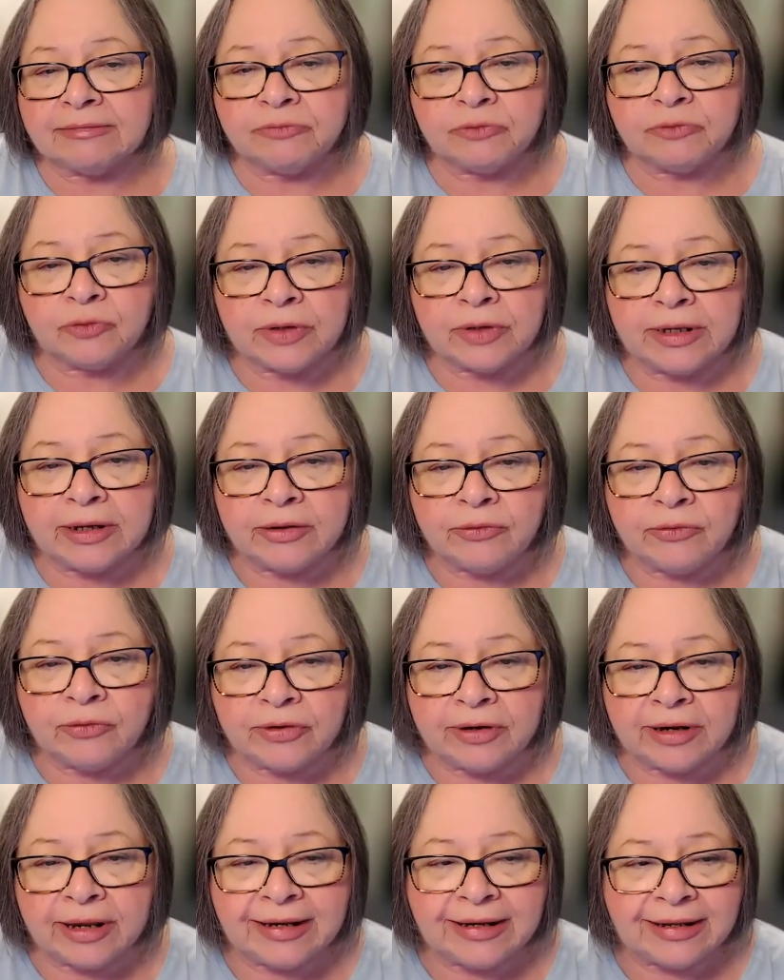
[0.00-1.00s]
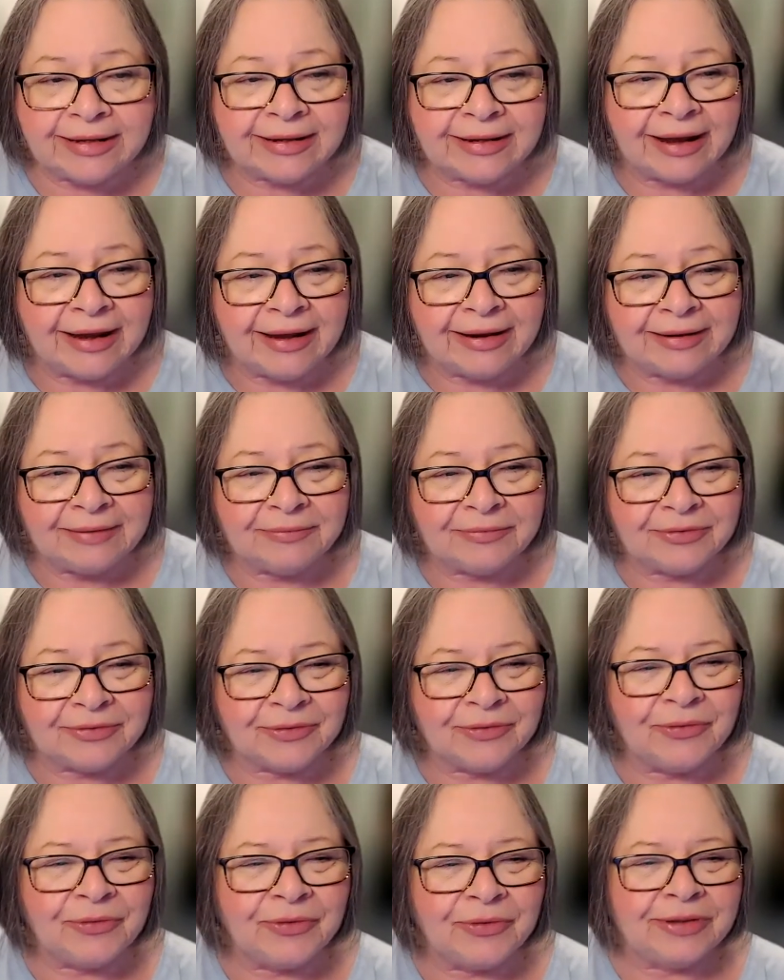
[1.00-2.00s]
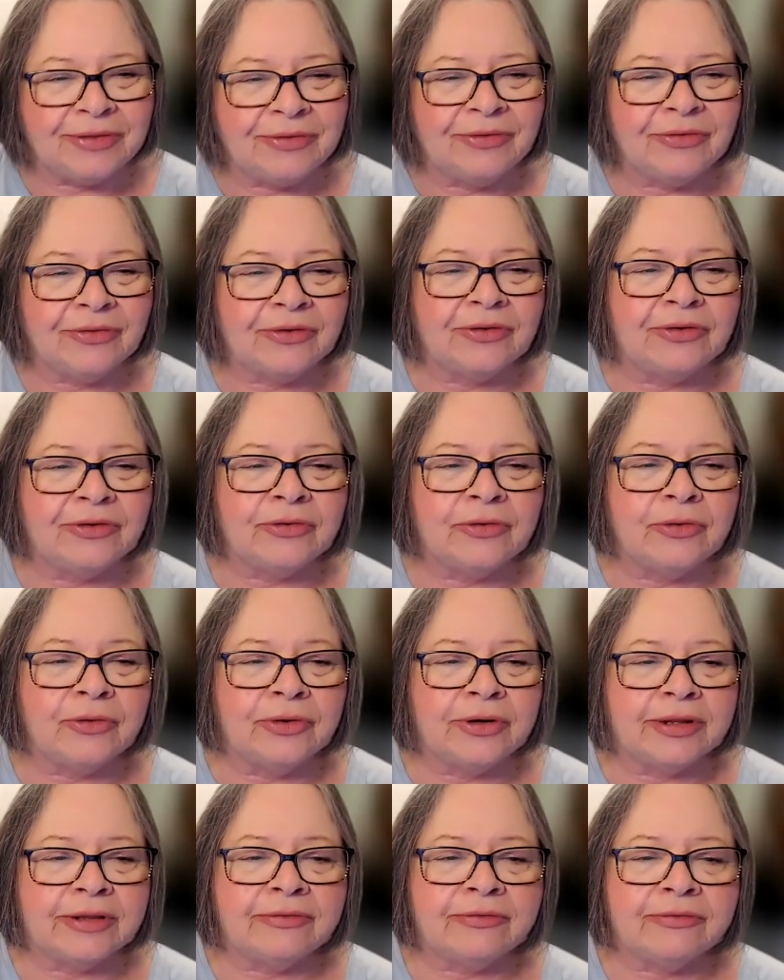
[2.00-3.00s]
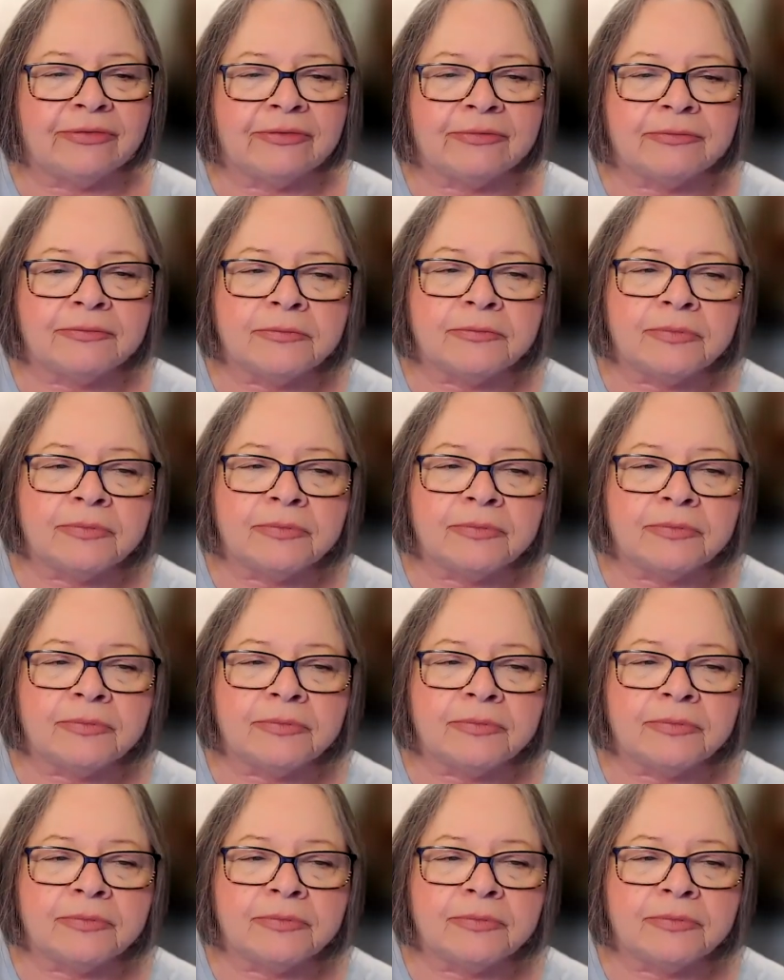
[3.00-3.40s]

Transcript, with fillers: 380 times, according to the concordance.